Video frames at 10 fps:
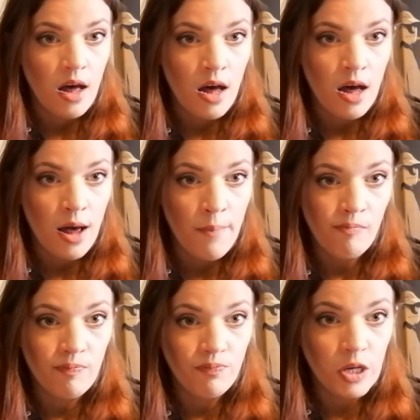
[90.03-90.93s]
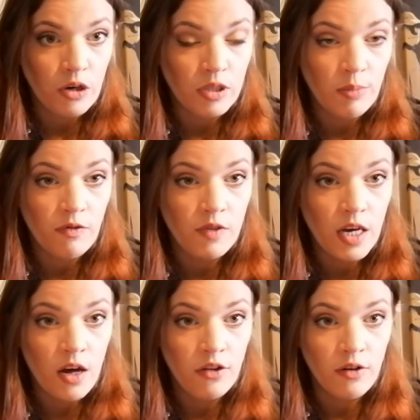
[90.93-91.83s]
um, you know, some of
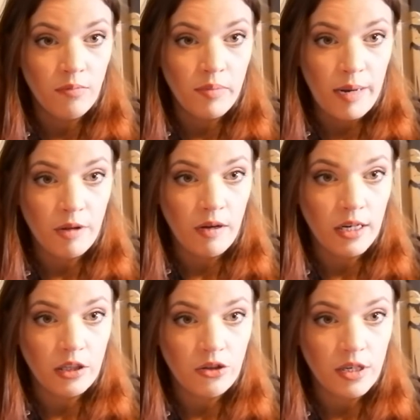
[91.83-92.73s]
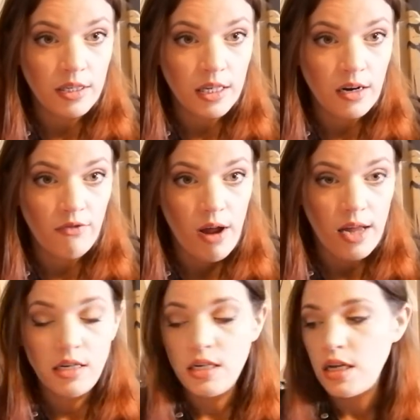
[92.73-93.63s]
the other popular histories that I've
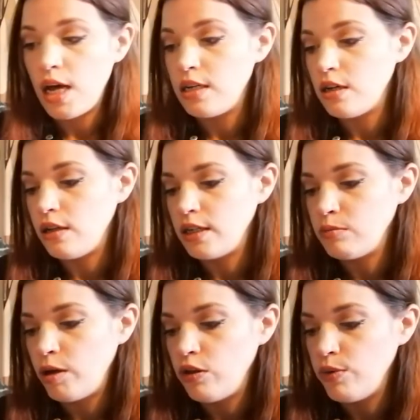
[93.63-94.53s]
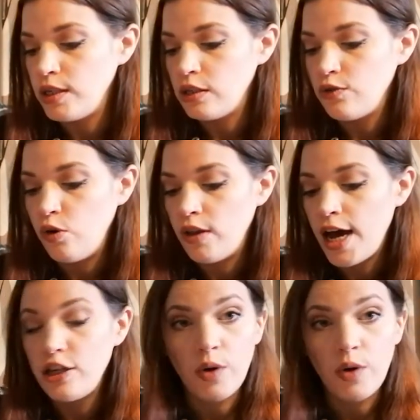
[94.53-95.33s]
read, and I'll explain the reasons for that.